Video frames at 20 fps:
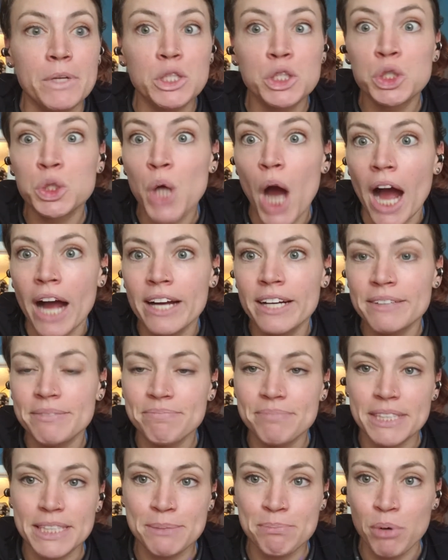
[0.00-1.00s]
truck
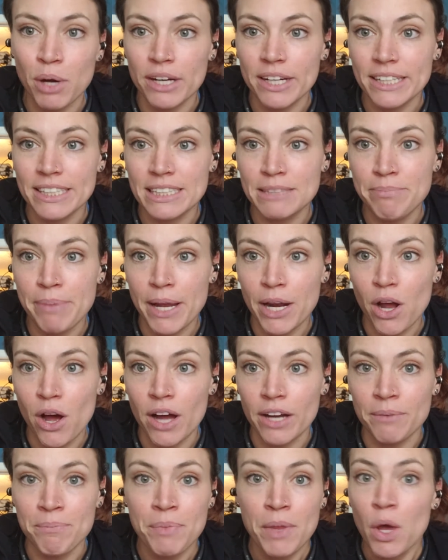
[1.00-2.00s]
this product has been
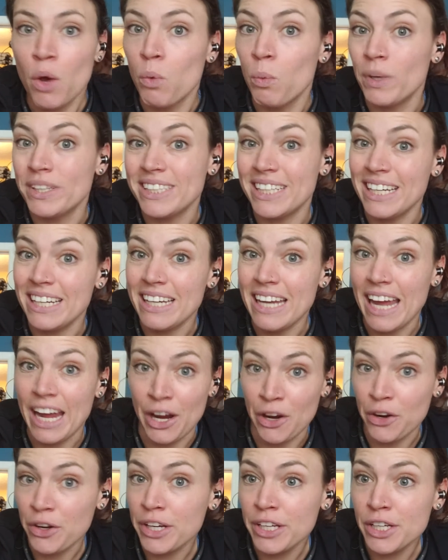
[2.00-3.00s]
on. Was it
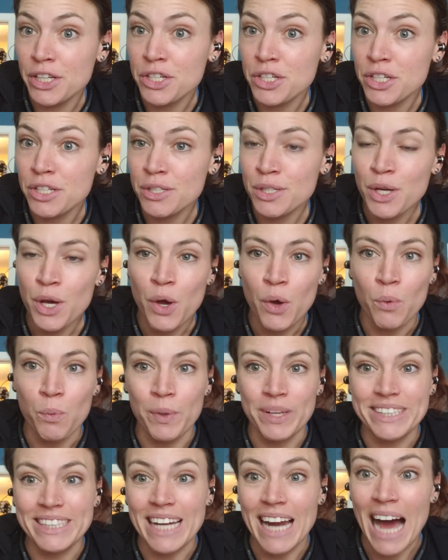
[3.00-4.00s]
air conditioned?
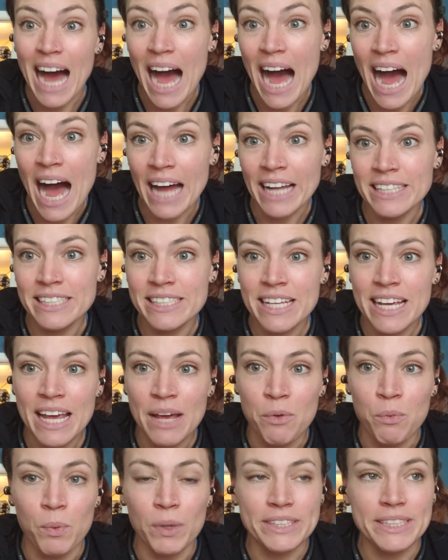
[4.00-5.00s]
Was it hot?
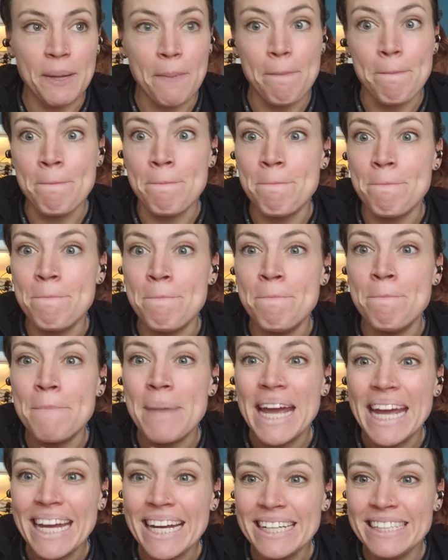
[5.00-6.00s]
Was it
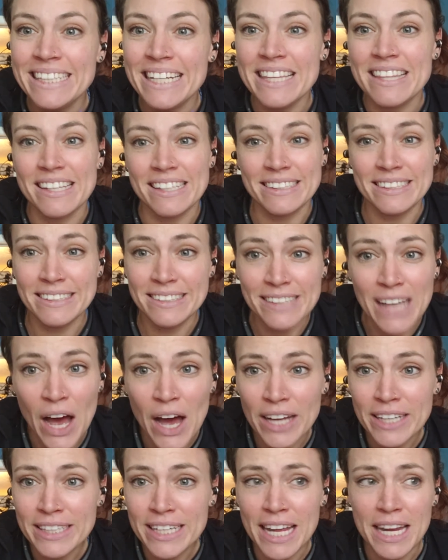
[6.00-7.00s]
baked in the
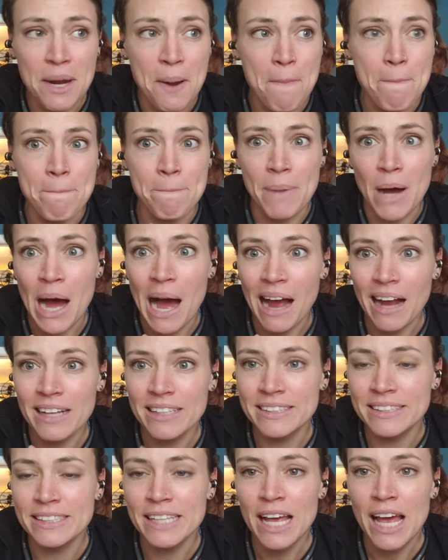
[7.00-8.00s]
sun in a
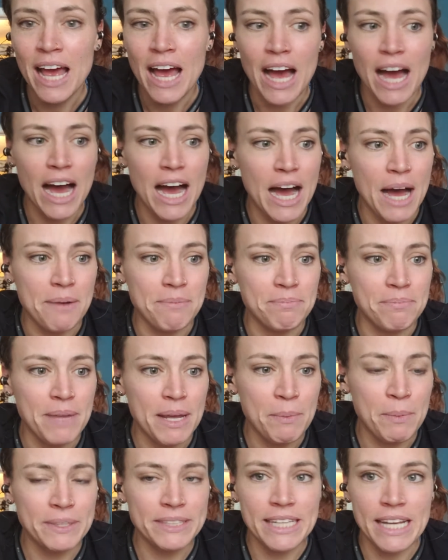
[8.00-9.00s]
box?
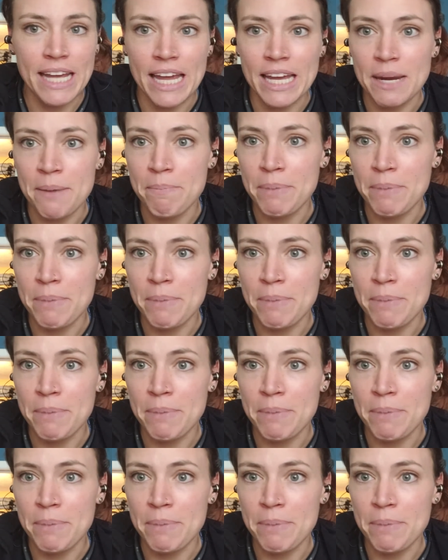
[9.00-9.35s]
Was it in a